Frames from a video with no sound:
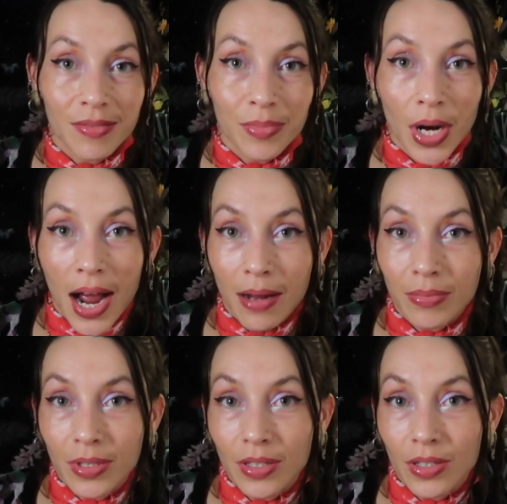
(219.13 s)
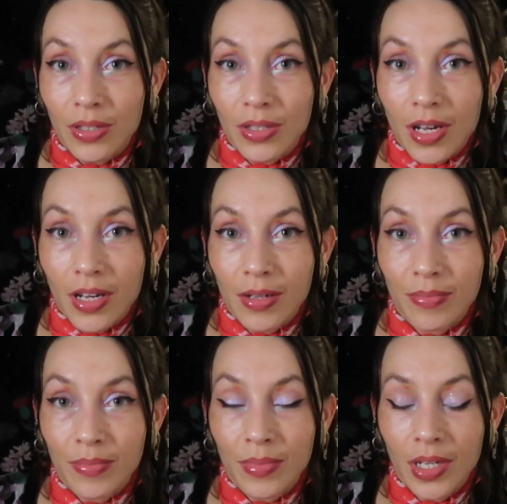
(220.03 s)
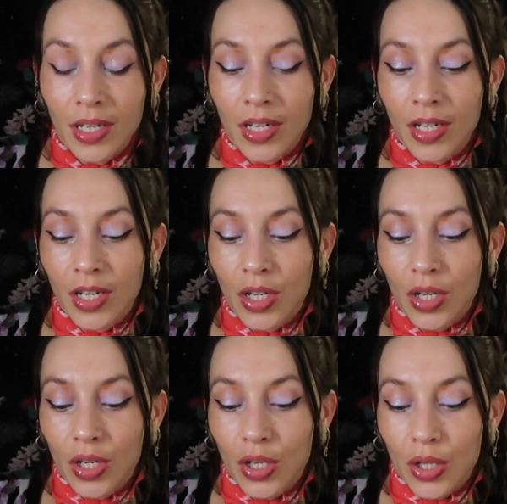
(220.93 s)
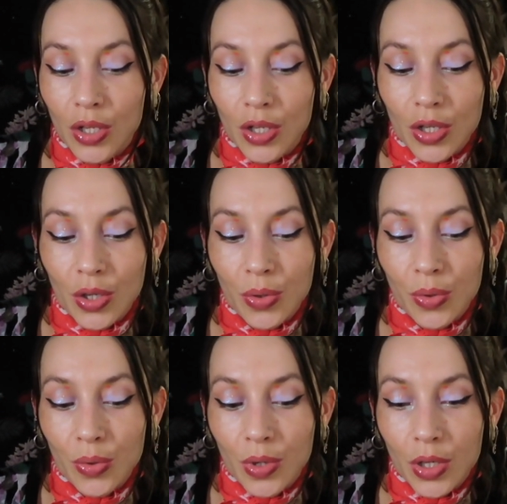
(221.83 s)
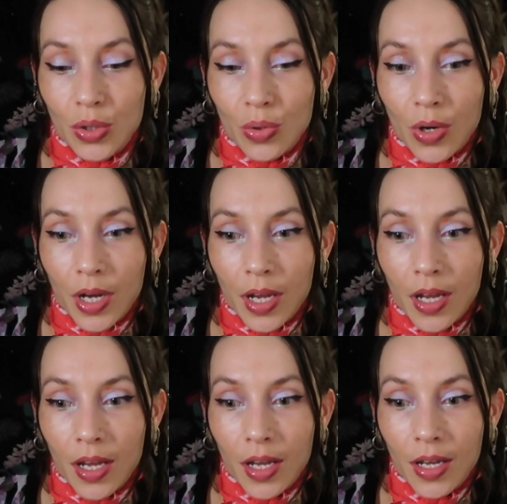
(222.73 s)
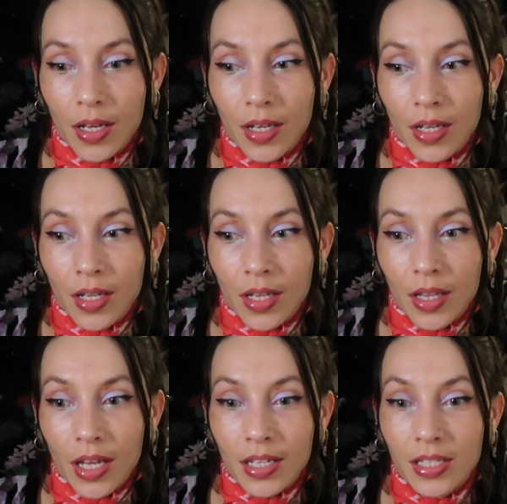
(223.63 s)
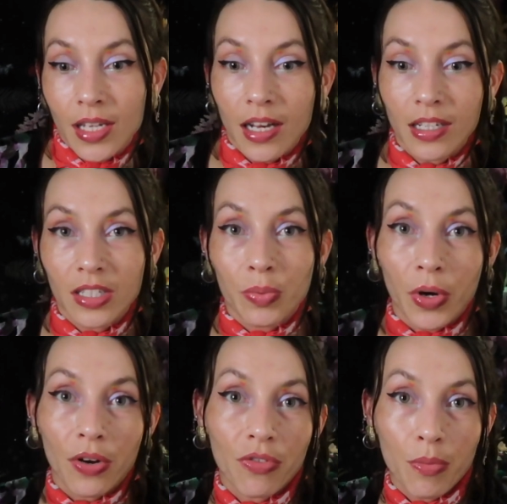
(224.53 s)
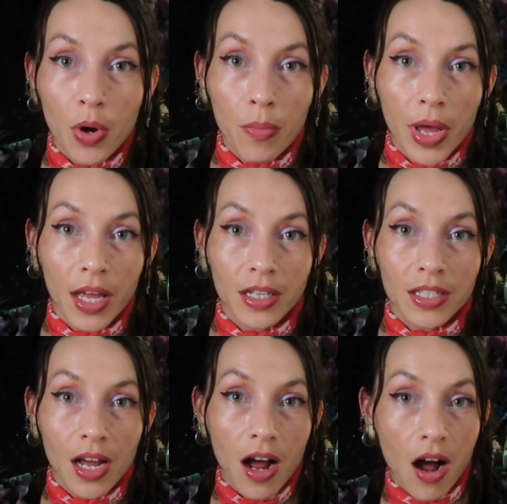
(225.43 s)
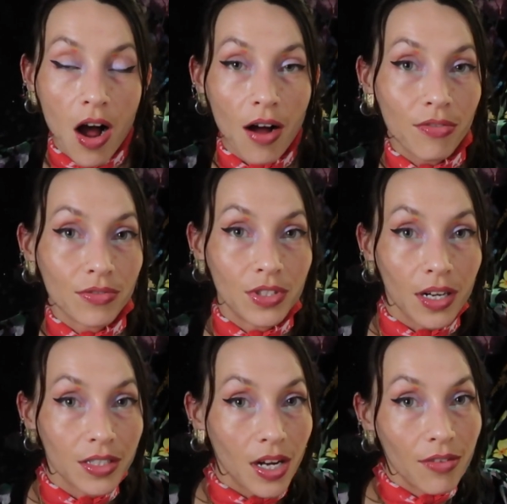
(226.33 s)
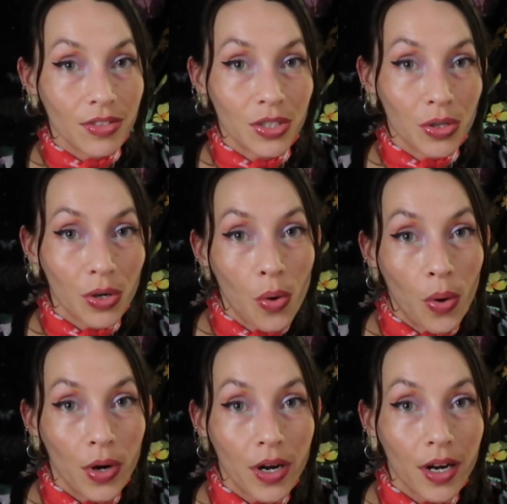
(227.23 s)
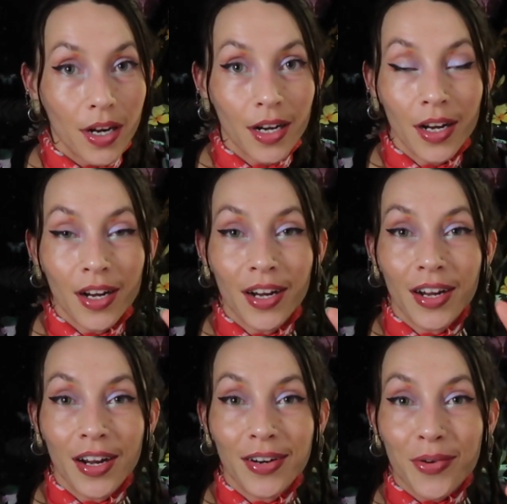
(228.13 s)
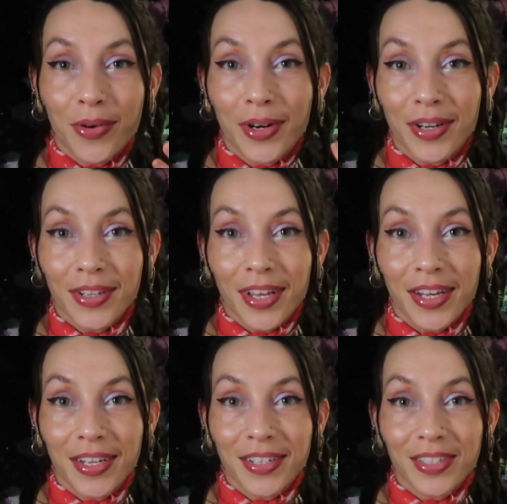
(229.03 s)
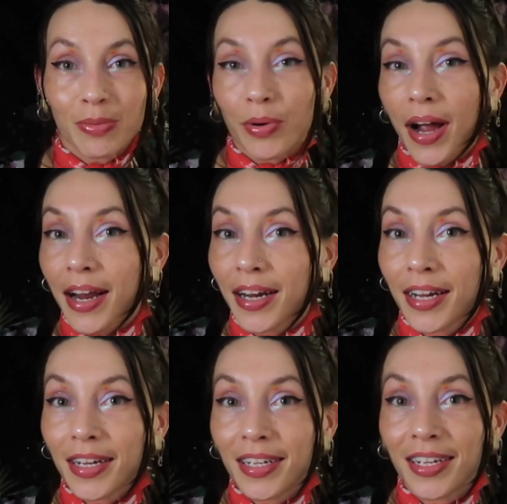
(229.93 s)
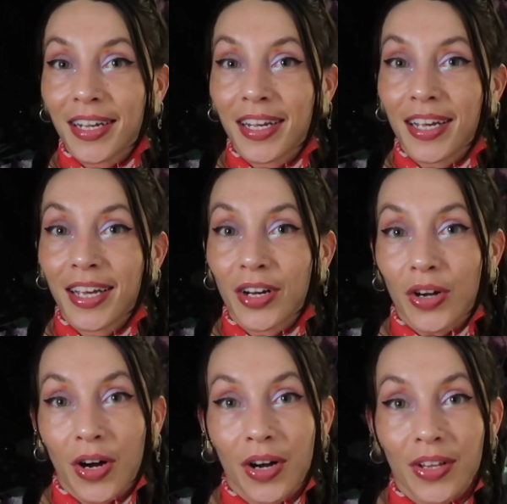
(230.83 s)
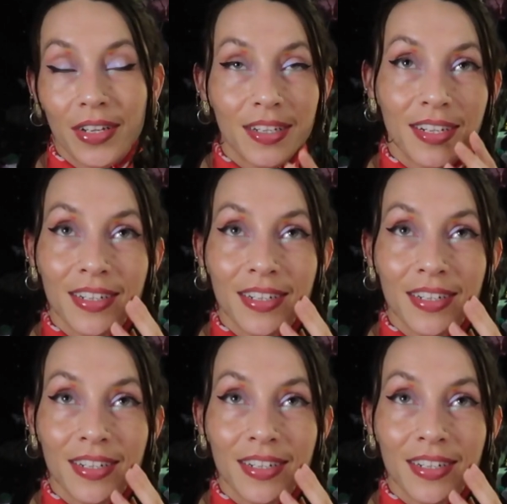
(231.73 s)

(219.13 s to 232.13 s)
Perhaps um, you enjoy like sudden spur of the moment, off ducked off into a corner, or like sporadic in a like.